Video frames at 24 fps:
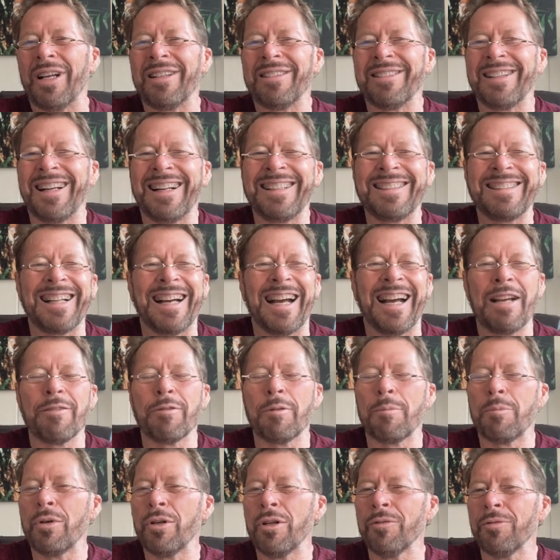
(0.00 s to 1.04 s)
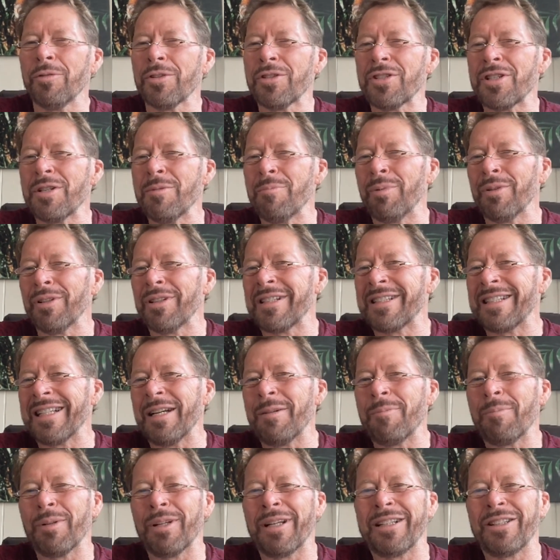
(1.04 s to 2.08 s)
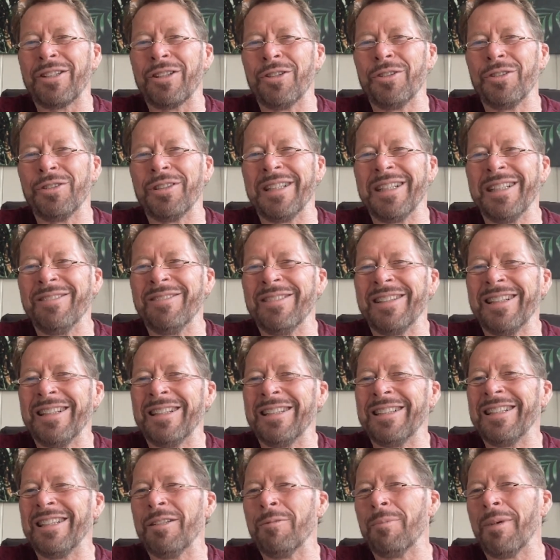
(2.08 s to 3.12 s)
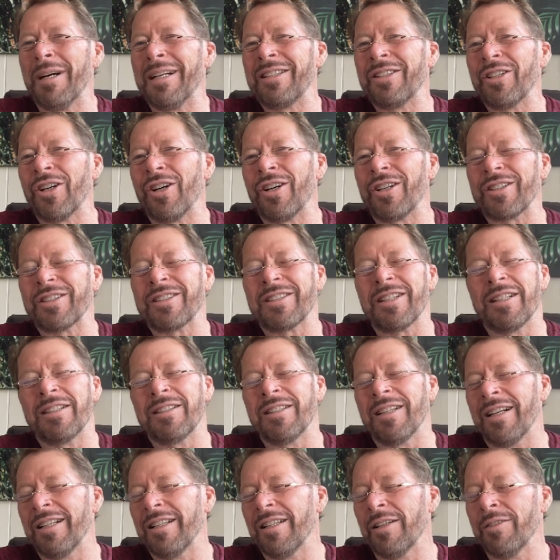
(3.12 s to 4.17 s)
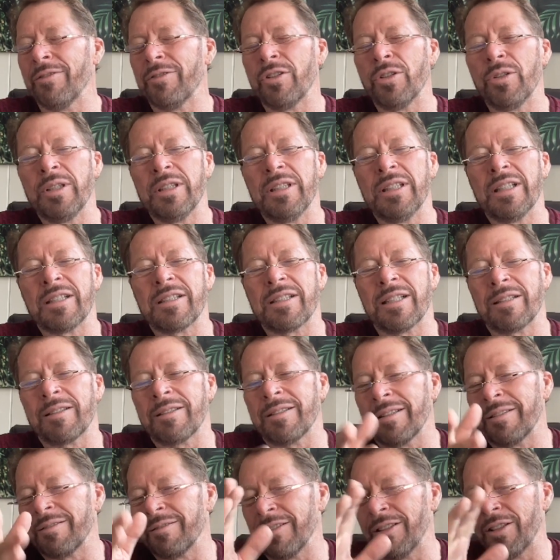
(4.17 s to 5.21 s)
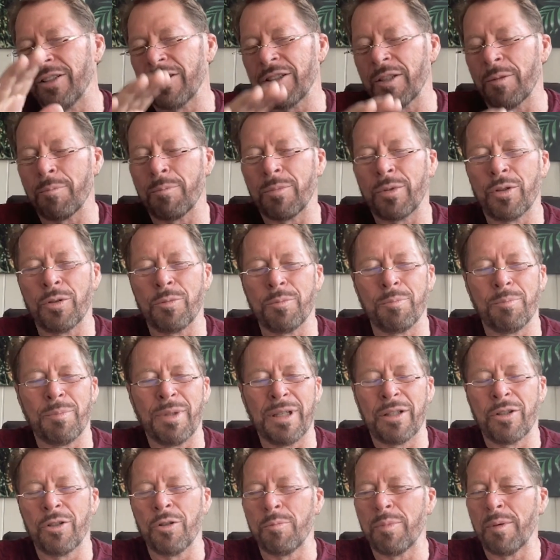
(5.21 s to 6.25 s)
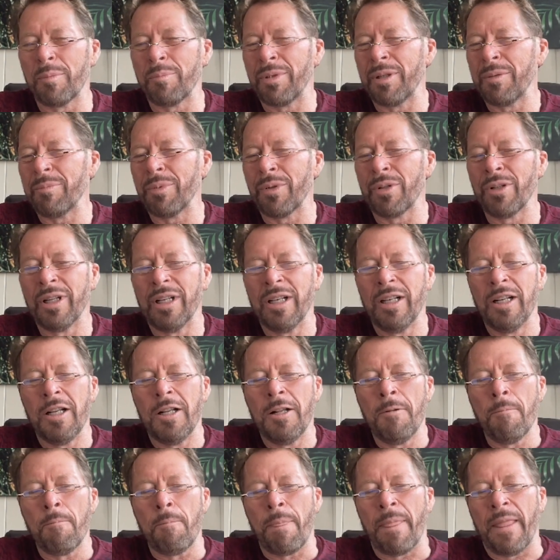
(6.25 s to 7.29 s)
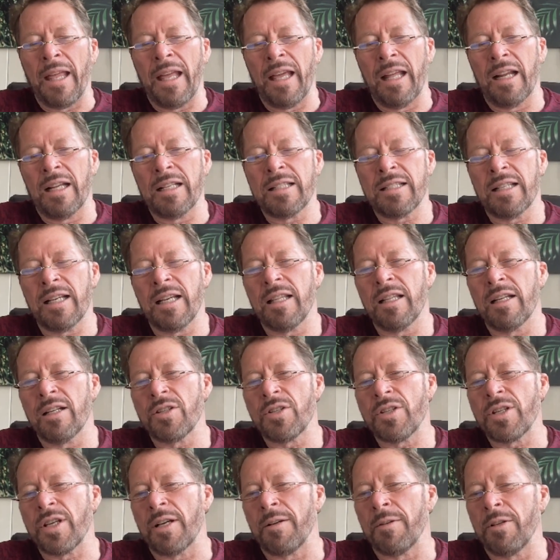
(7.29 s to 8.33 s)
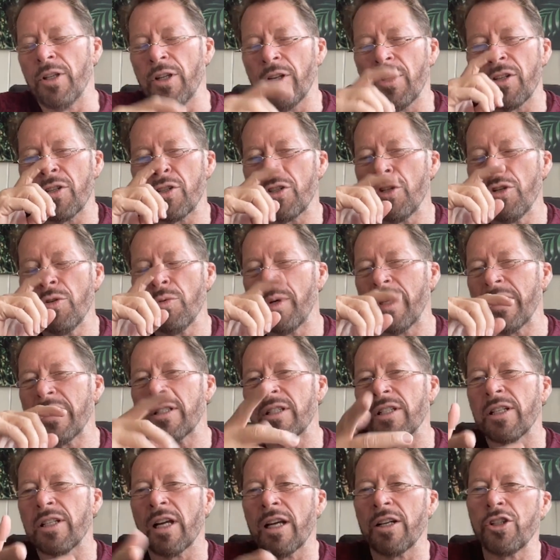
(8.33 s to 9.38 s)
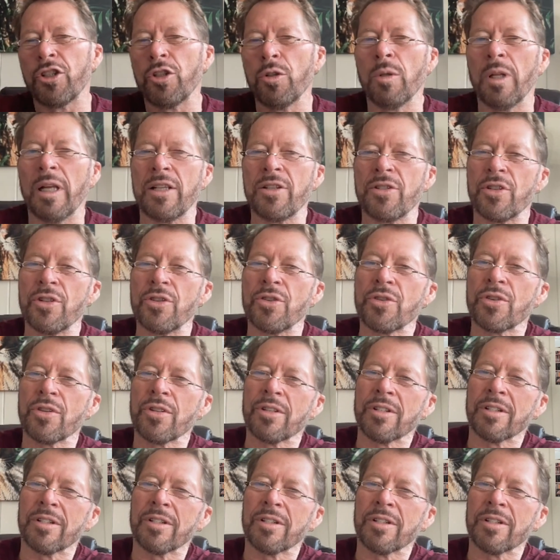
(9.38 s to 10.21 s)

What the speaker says: I have a beautiful, simple example I do in my talks. I love doing this. Some big group of people, and I say there's 2 ways to tie shoelaces,